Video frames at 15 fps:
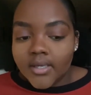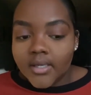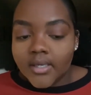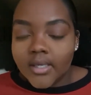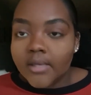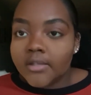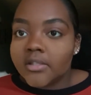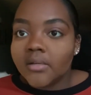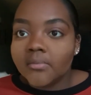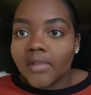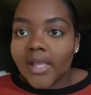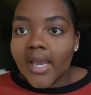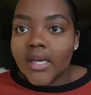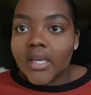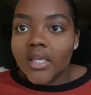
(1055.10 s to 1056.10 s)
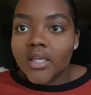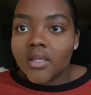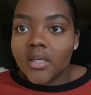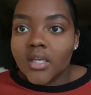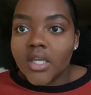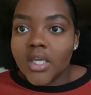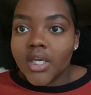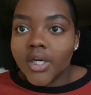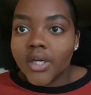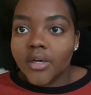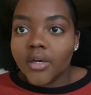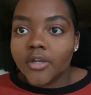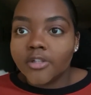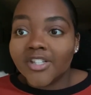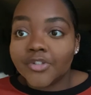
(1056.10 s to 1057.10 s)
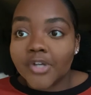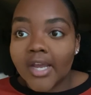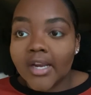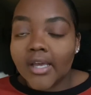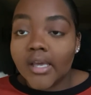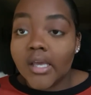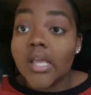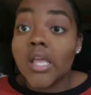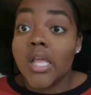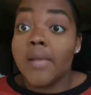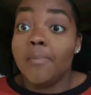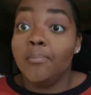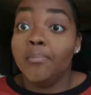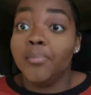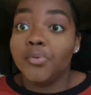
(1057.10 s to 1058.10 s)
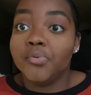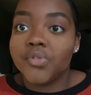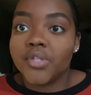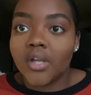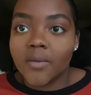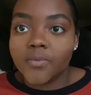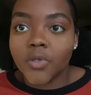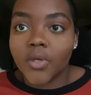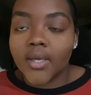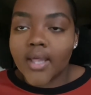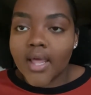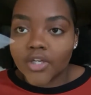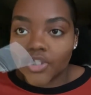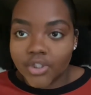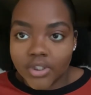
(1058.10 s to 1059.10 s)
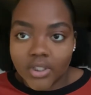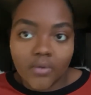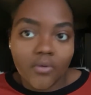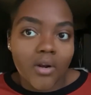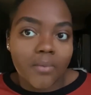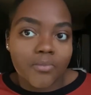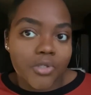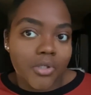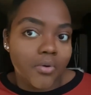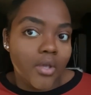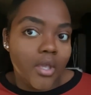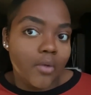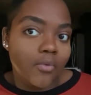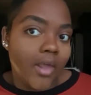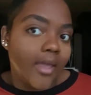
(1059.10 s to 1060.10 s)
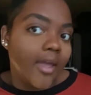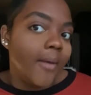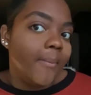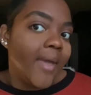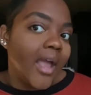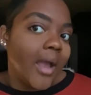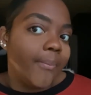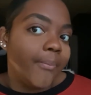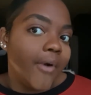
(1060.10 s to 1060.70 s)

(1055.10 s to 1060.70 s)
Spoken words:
get some lighting in here to try to boost it up so you can actually see what I'm doing. When I come back, I'll